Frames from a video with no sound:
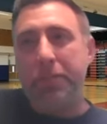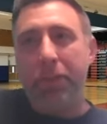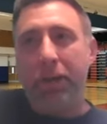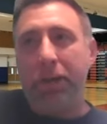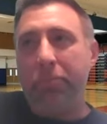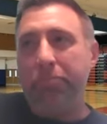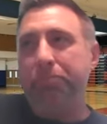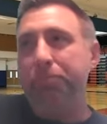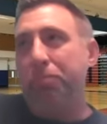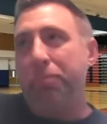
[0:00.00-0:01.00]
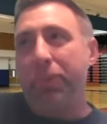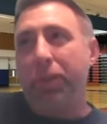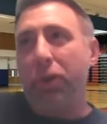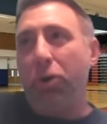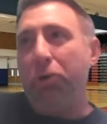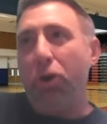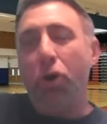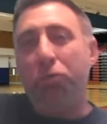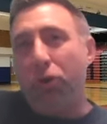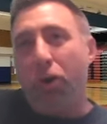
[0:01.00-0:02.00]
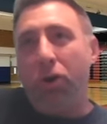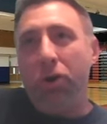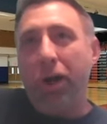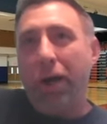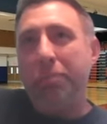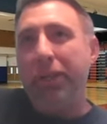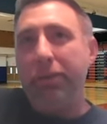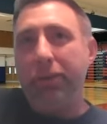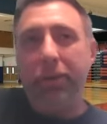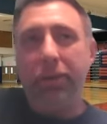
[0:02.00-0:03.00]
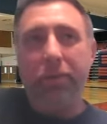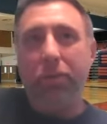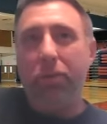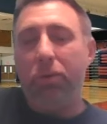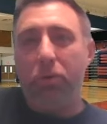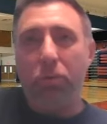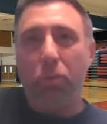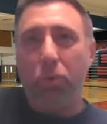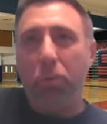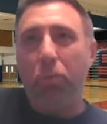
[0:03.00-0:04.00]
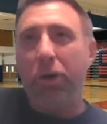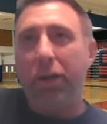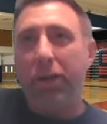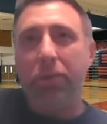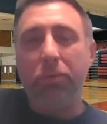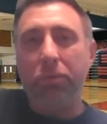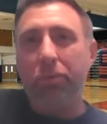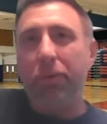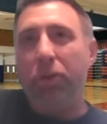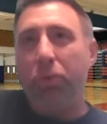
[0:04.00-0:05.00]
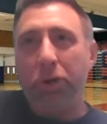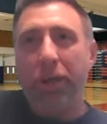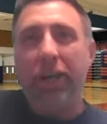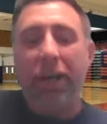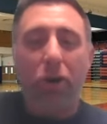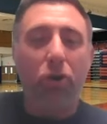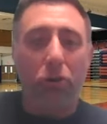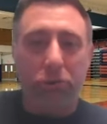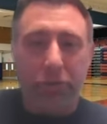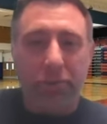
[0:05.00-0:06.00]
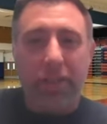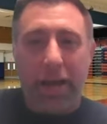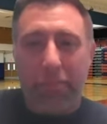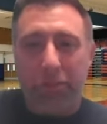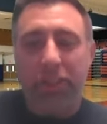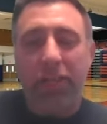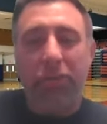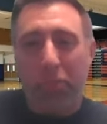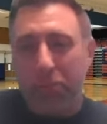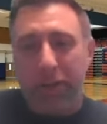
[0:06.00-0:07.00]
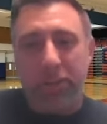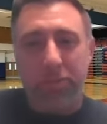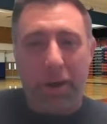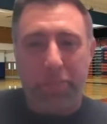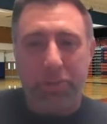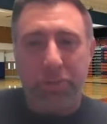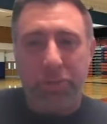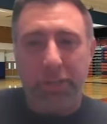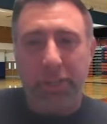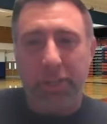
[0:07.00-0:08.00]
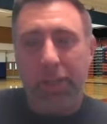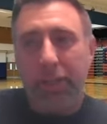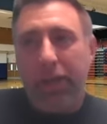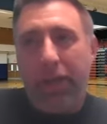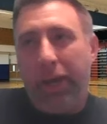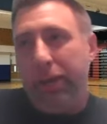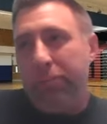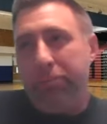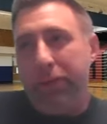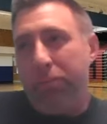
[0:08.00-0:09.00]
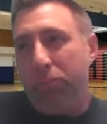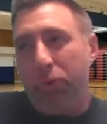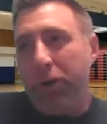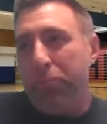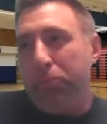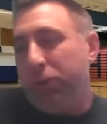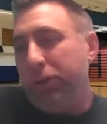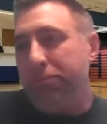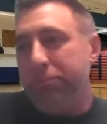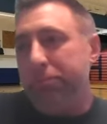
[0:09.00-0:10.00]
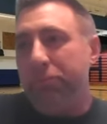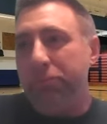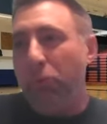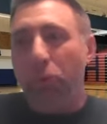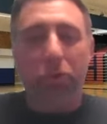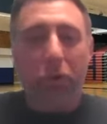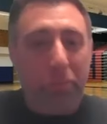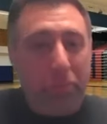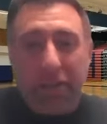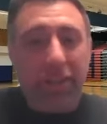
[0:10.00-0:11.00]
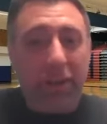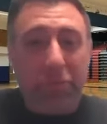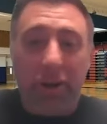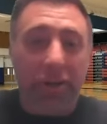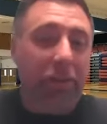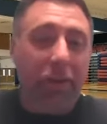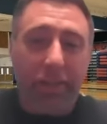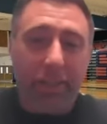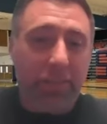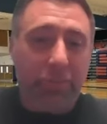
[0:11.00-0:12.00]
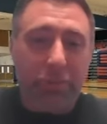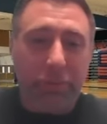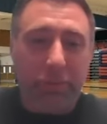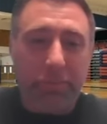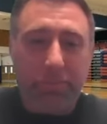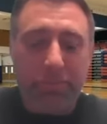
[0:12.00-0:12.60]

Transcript: You know, but overall, I mean, we're going to get our culture established, give our players some opportunity, and we're going to put forth our best effort every night. That's for sure.